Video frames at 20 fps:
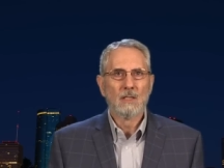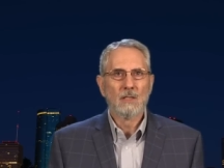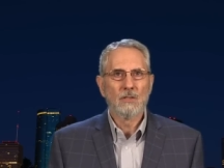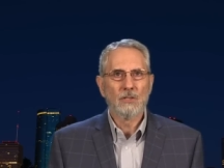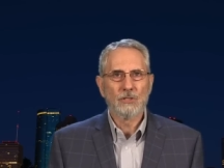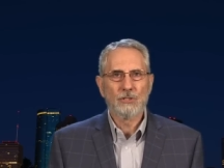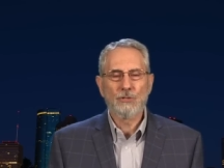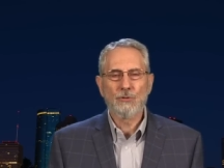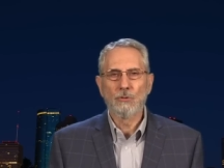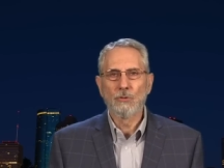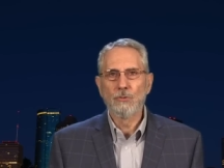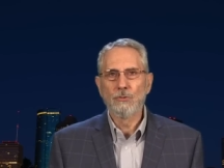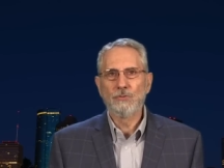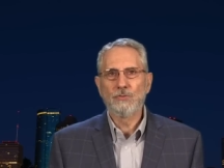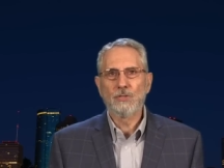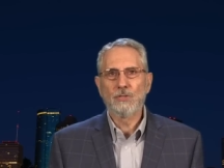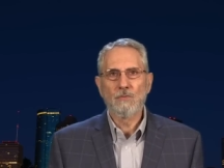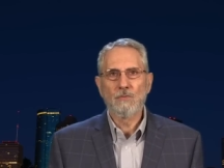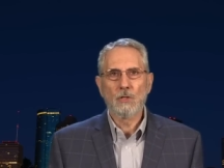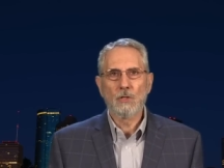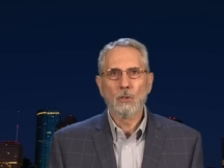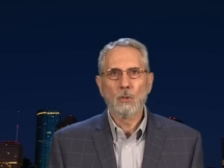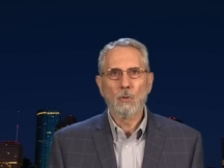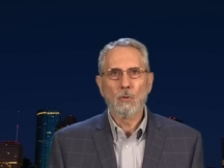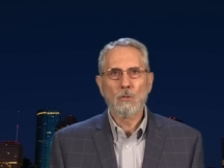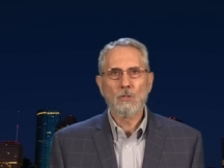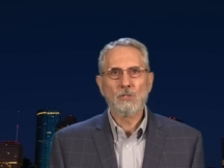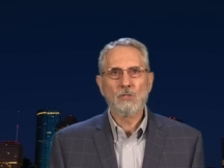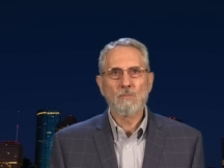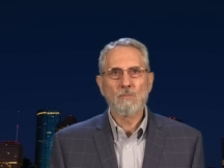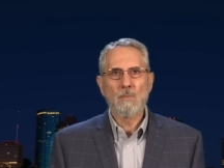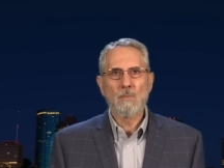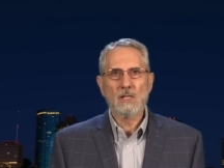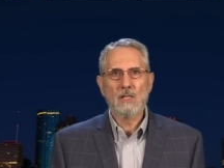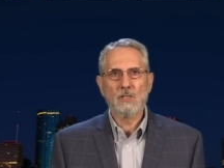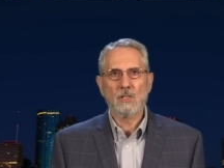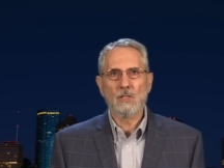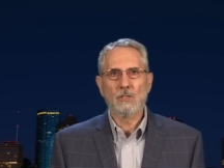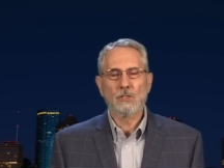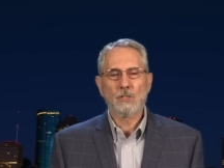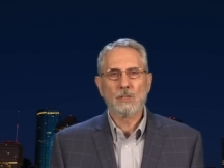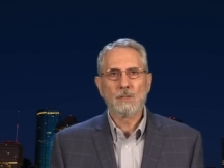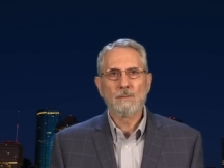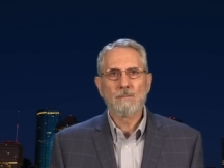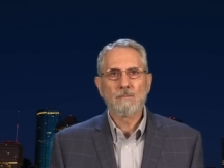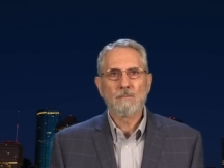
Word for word: the truth of the Lord's message.